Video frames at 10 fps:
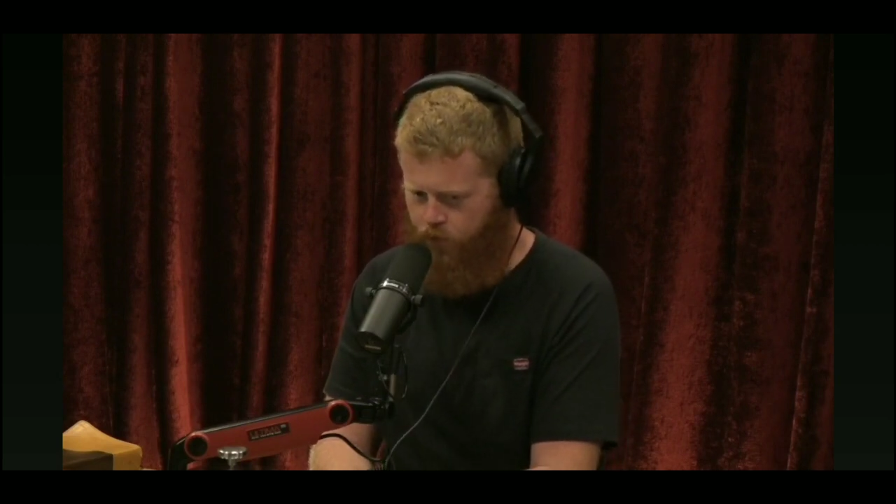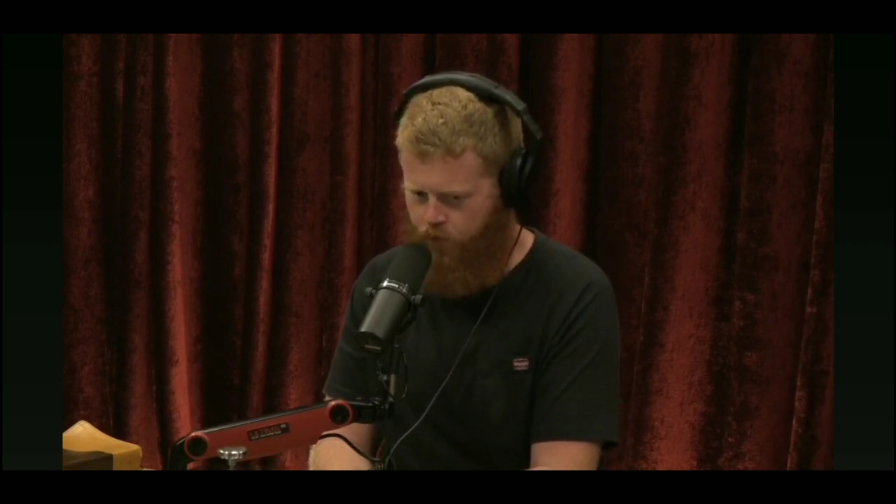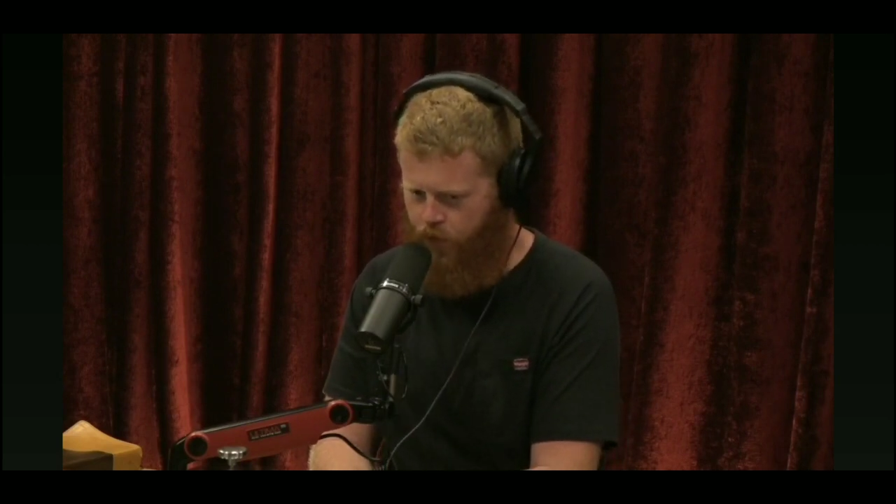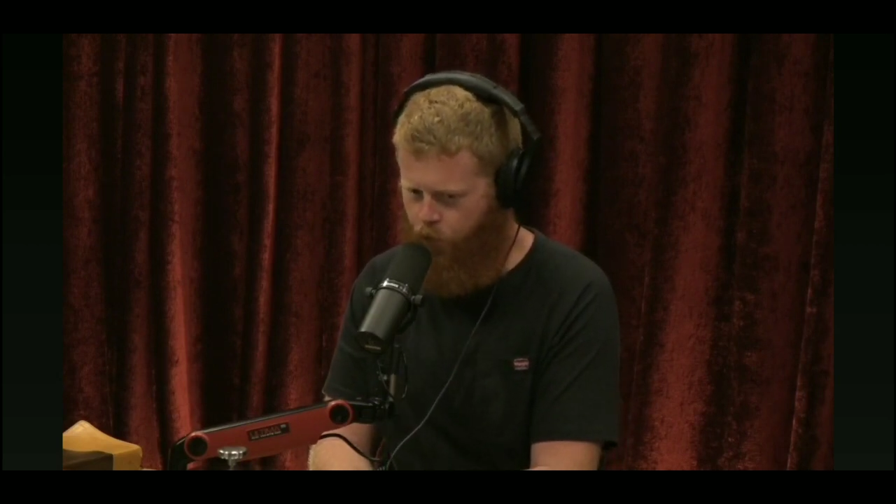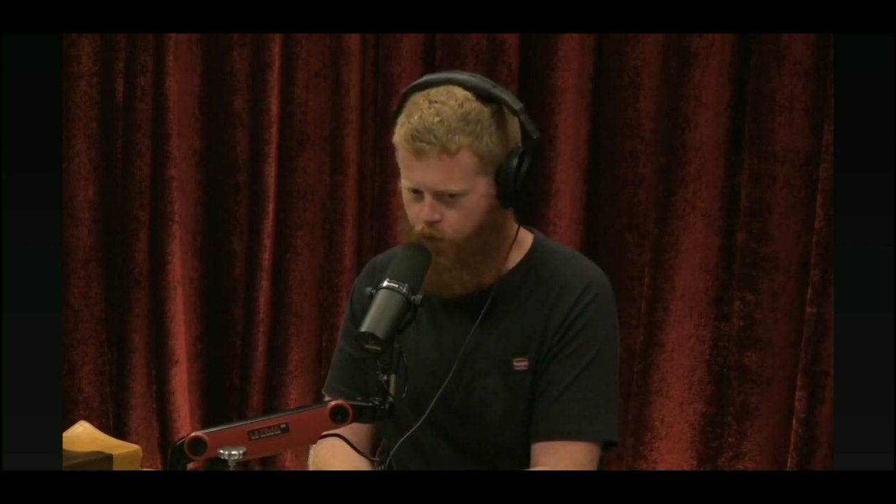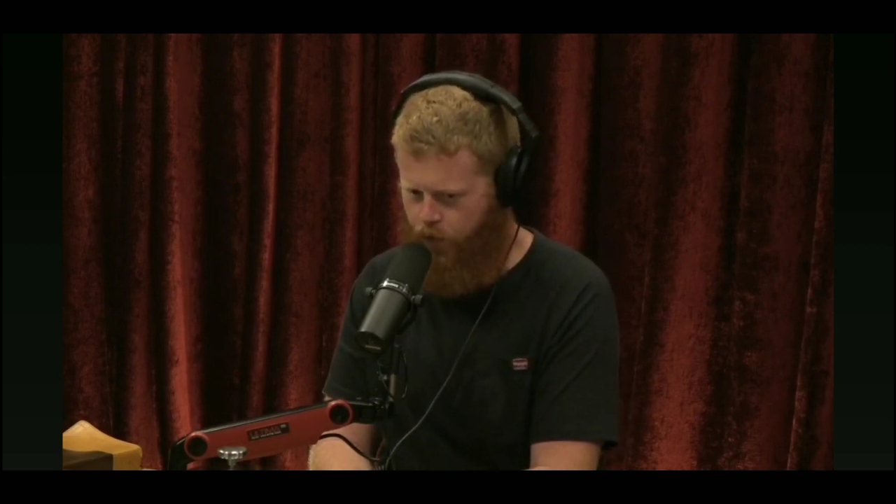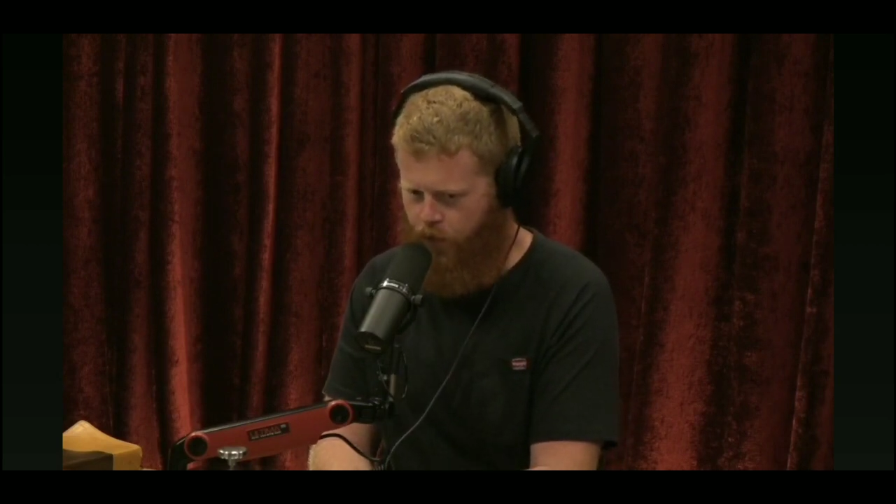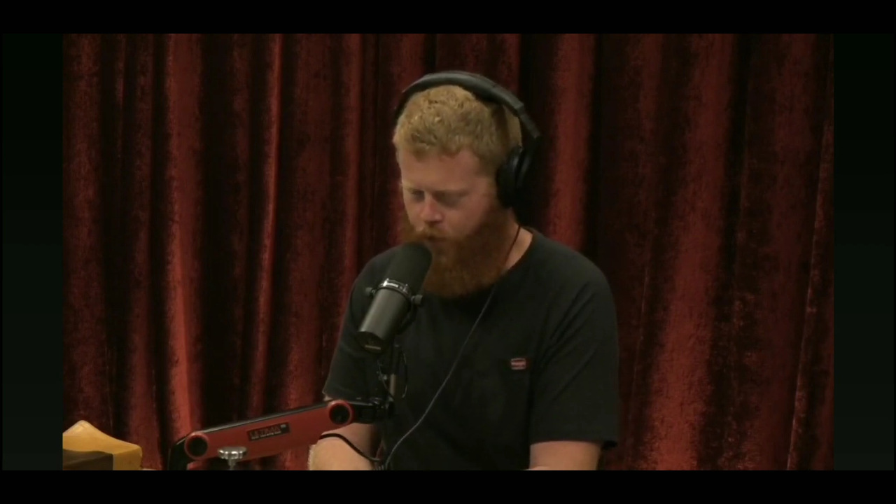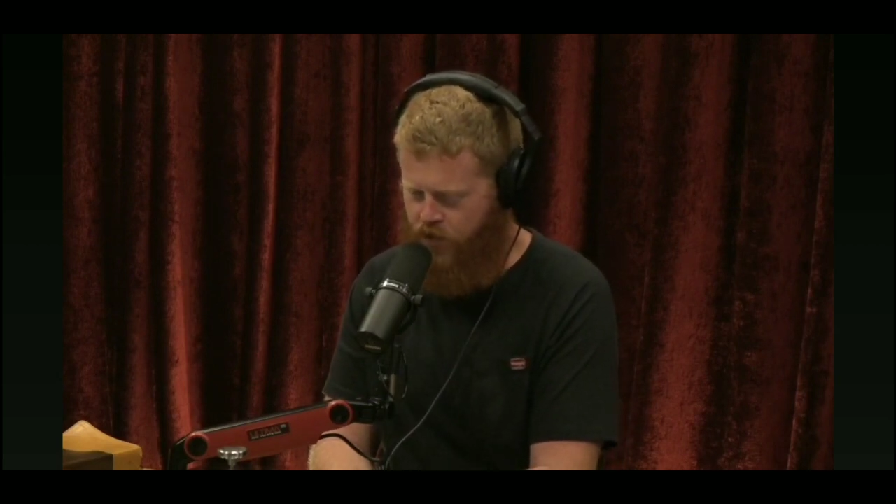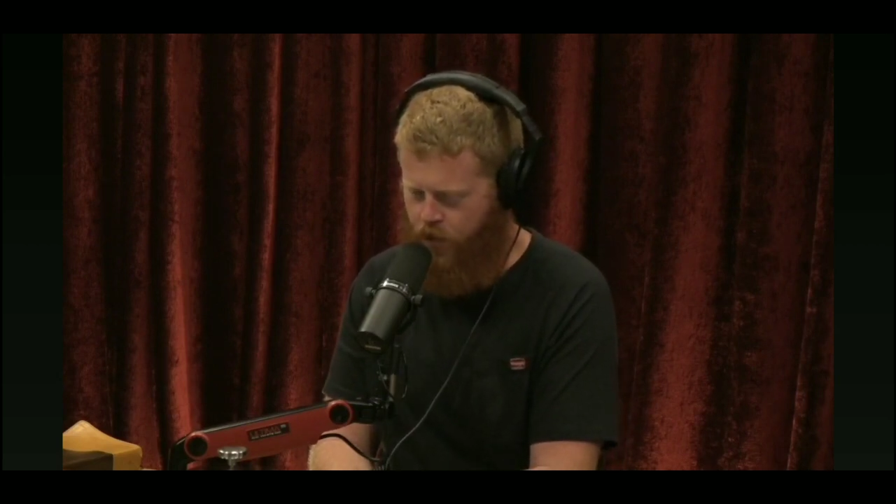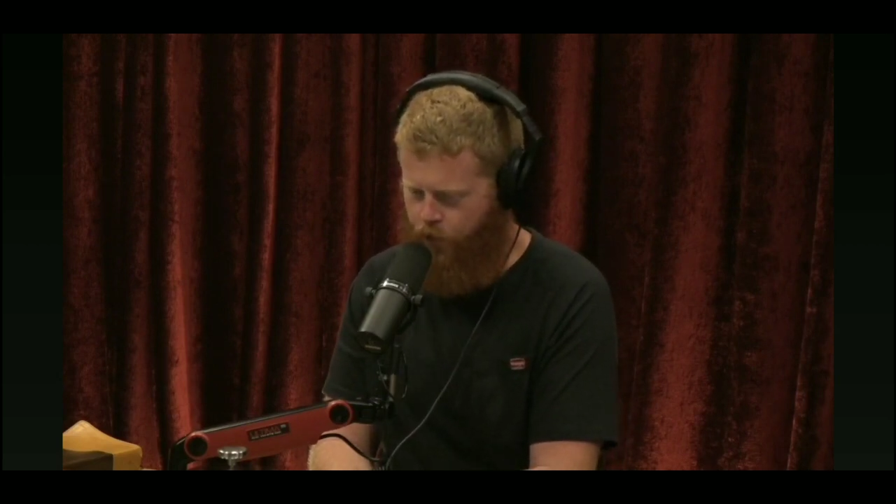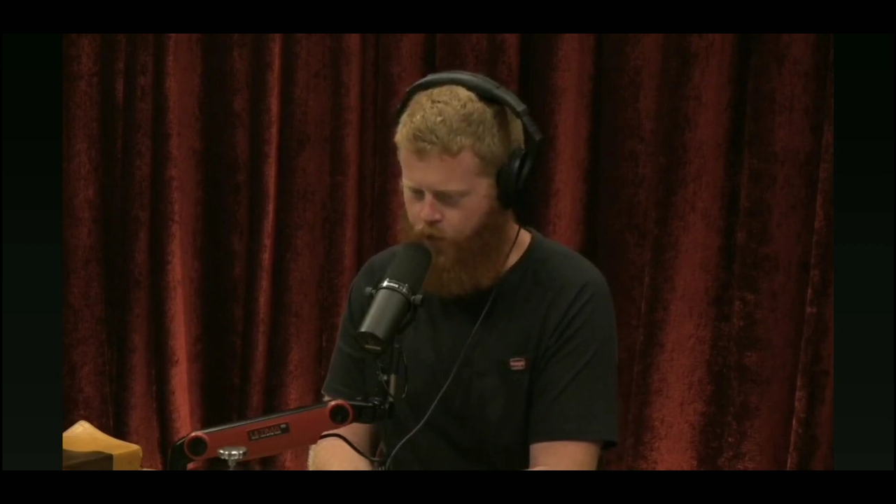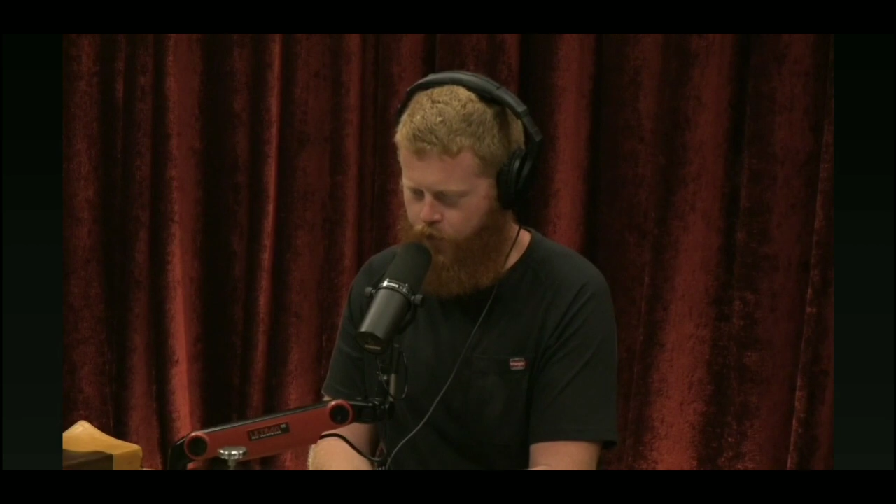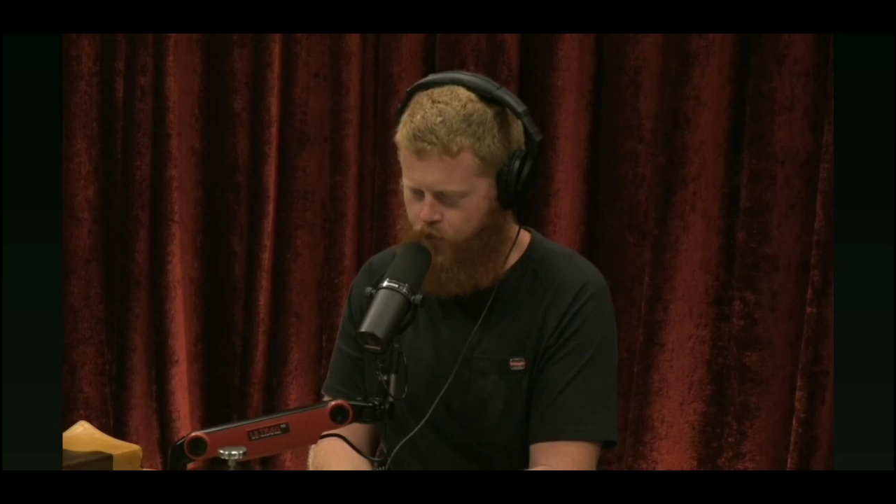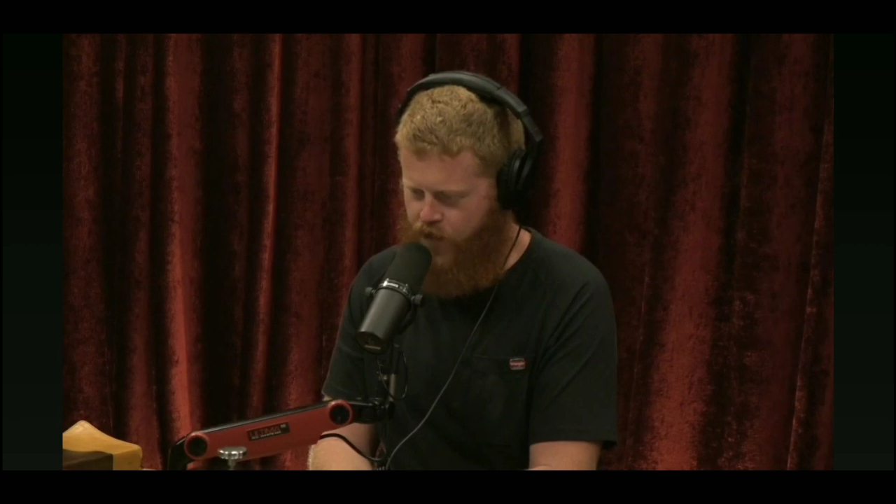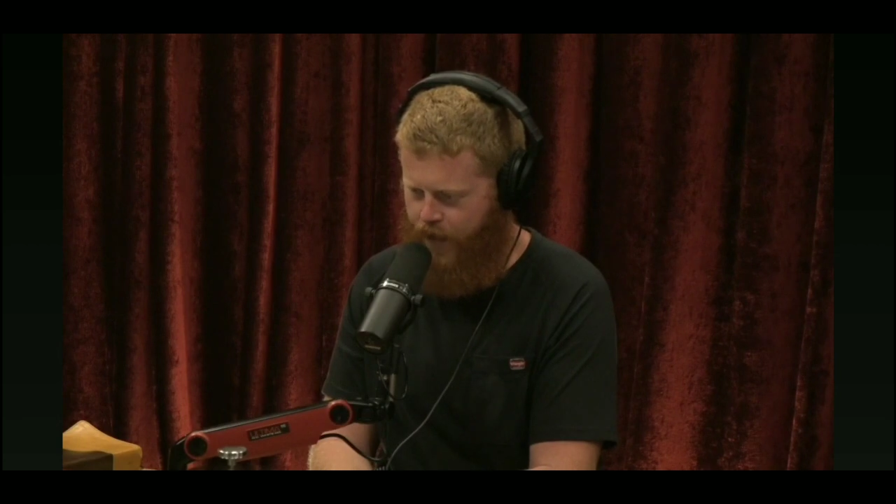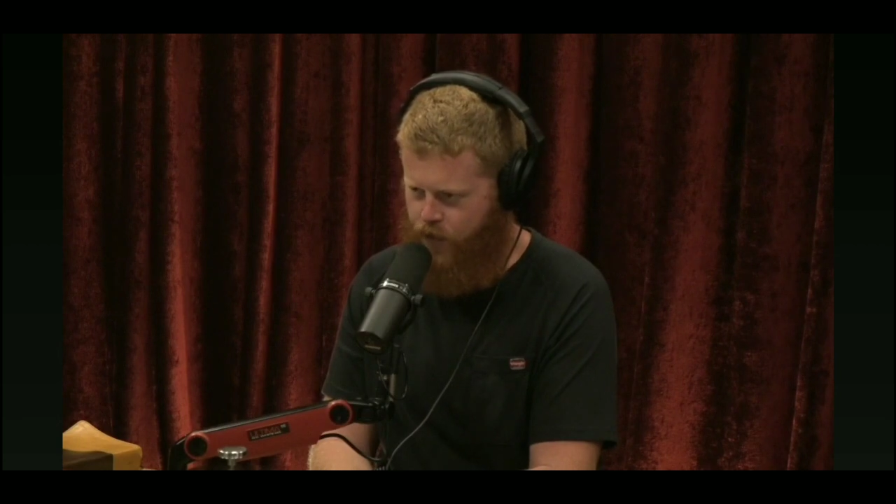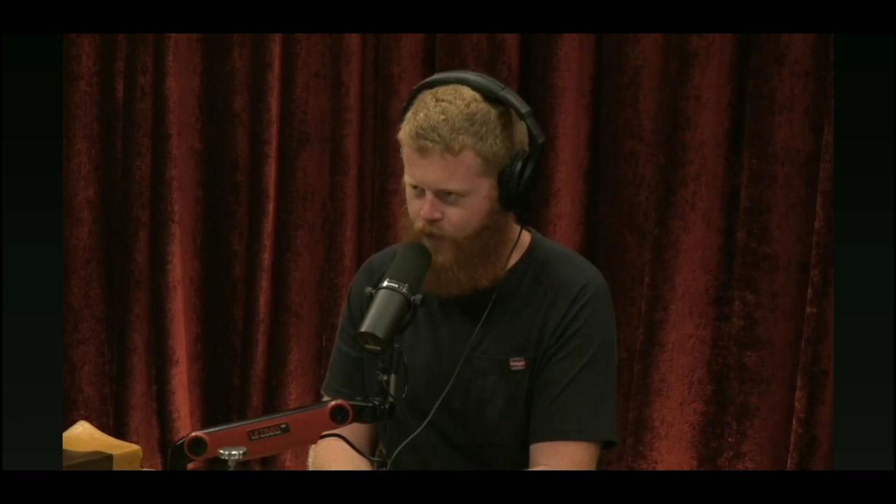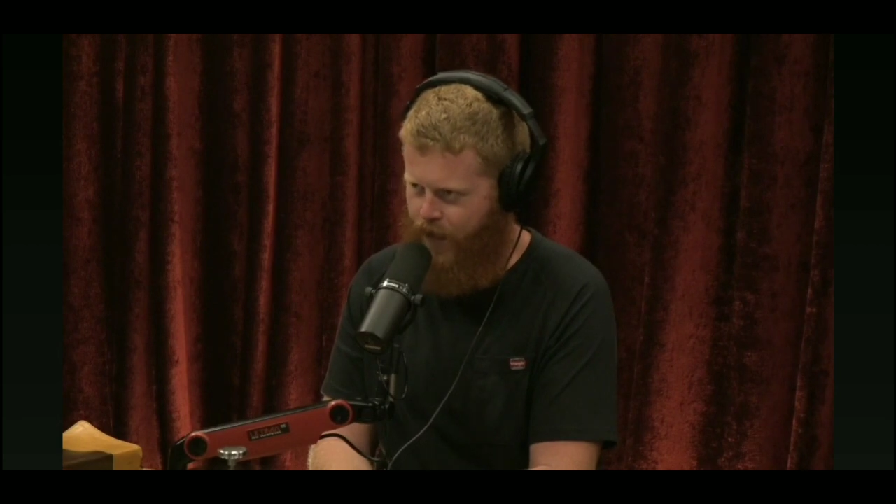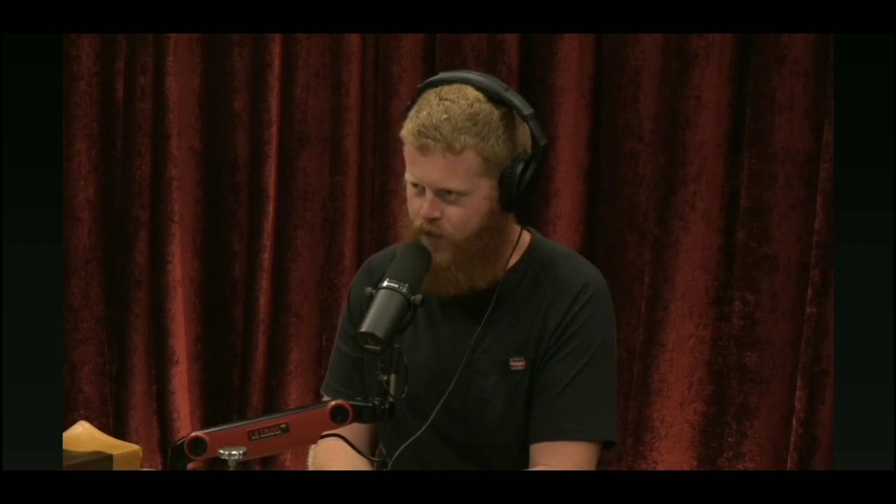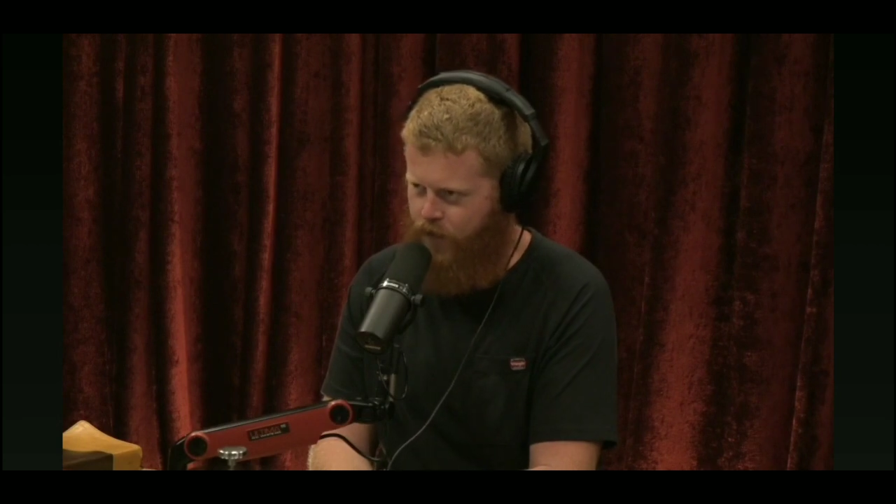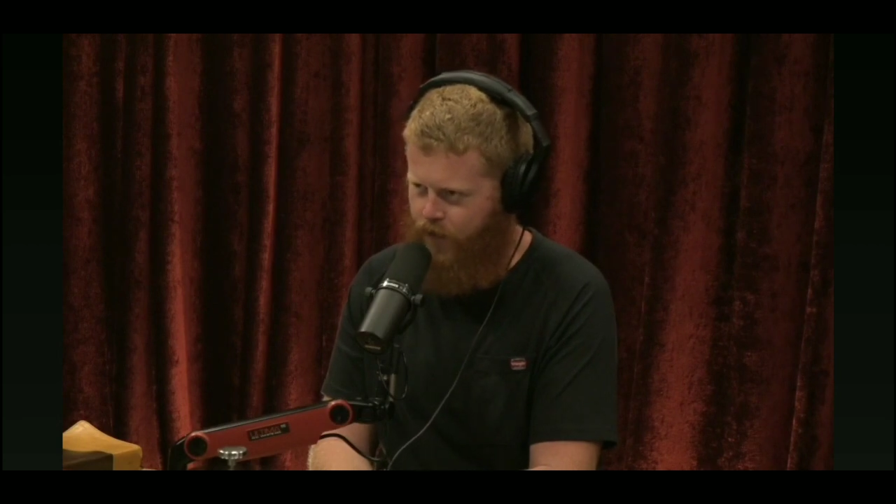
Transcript: give myself whatever satisfaction